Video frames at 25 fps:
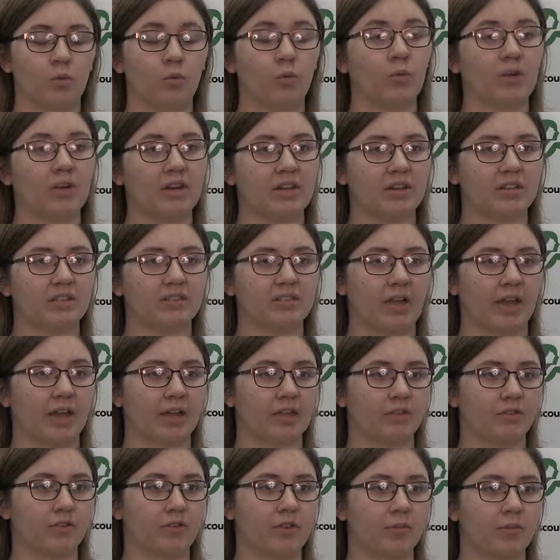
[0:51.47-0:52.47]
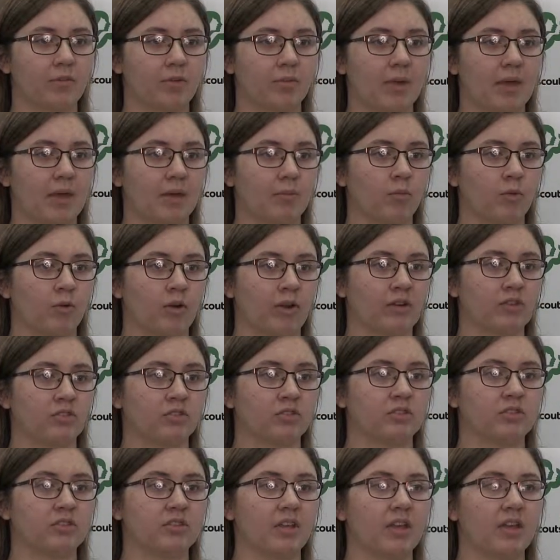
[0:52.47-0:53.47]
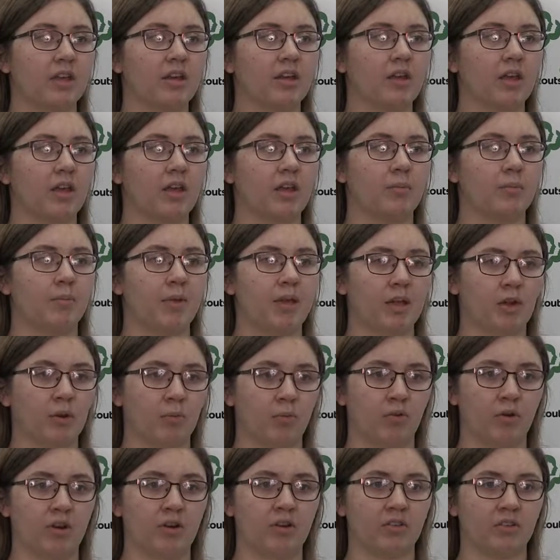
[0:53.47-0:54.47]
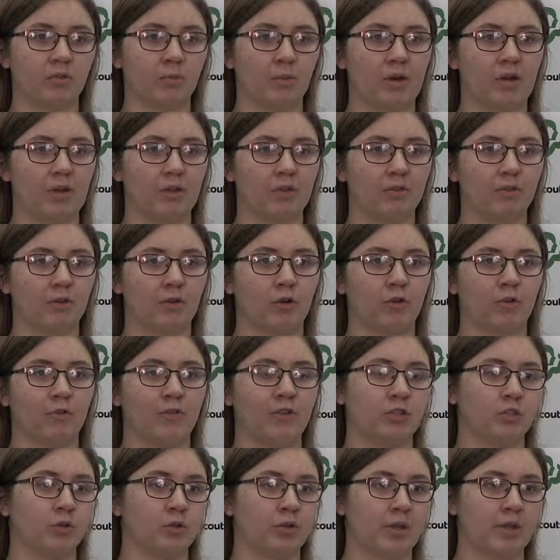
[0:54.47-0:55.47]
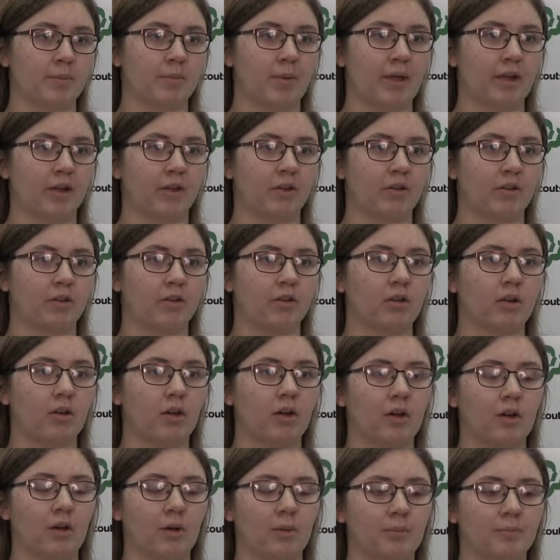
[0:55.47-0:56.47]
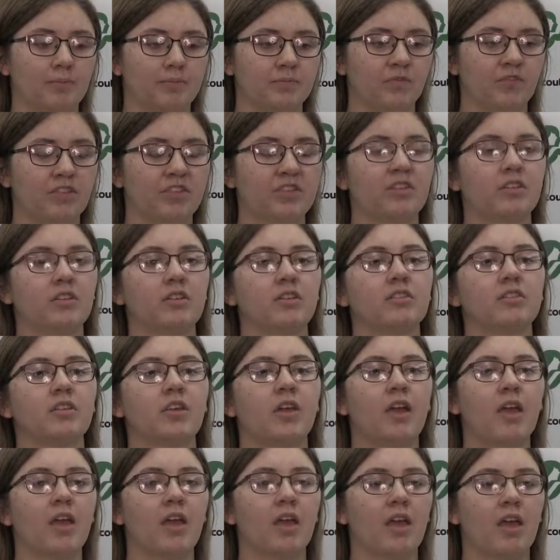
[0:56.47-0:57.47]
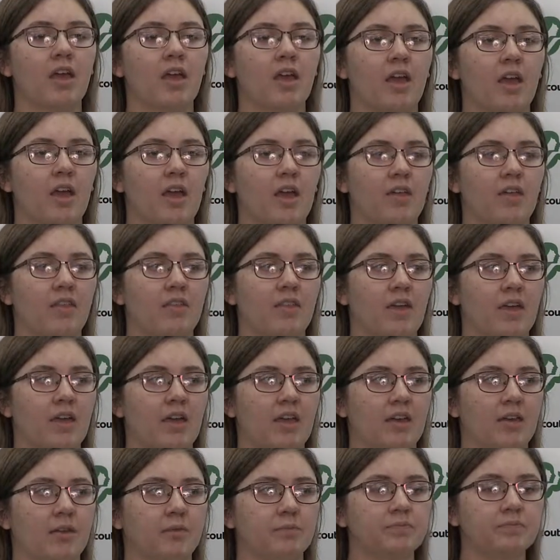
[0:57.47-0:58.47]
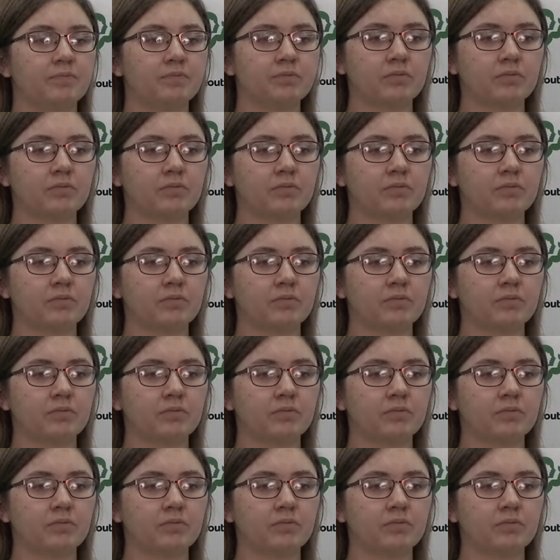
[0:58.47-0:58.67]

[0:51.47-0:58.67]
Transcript: redid signs for them to make them more interesting and bigger print as well for visually impaired visitors. And then